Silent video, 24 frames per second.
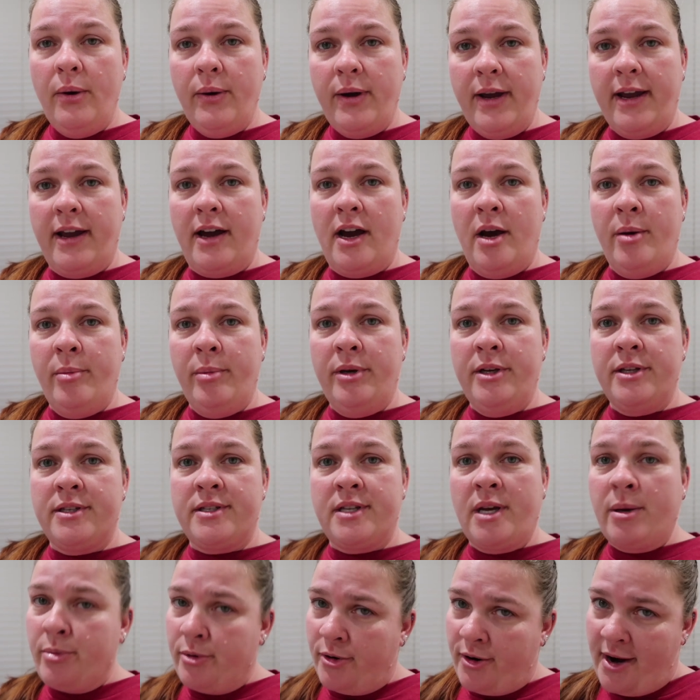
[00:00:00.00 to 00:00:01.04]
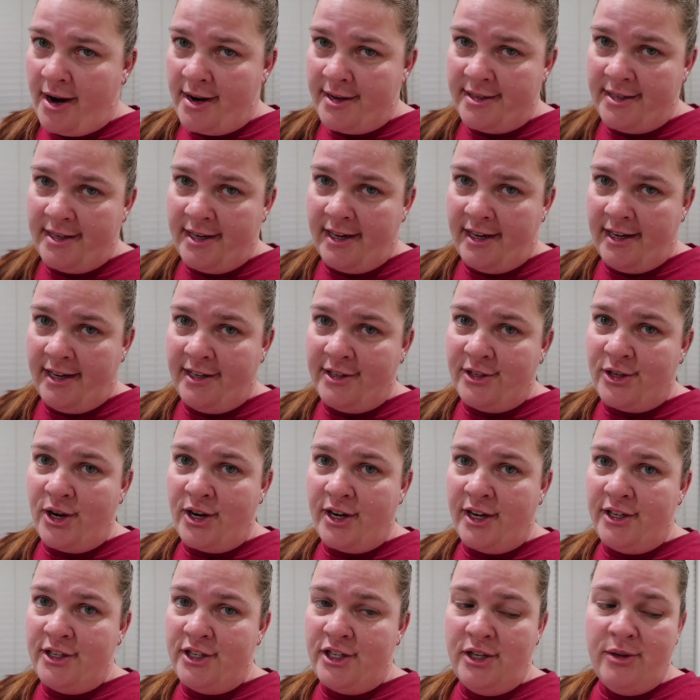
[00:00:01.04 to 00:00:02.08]
Okay, I'm gonna stop procrastinating and
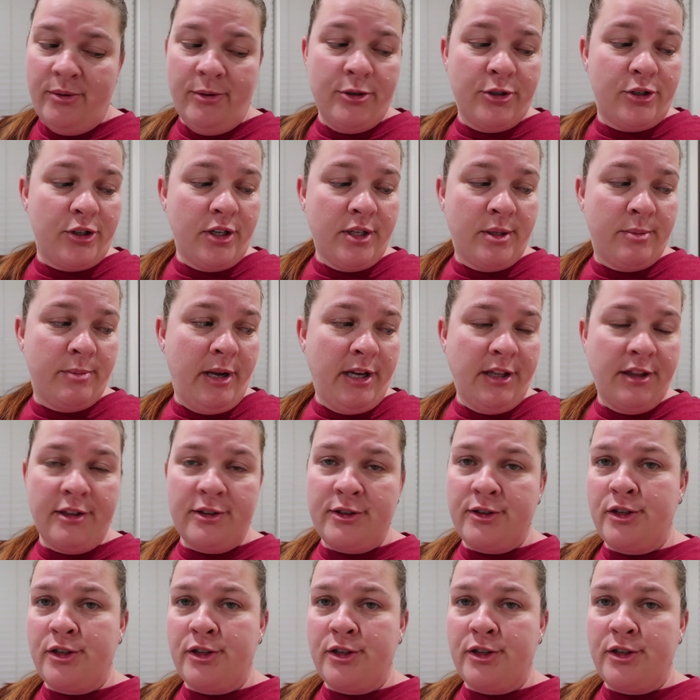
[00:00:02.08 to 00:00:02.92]
talking to you and just make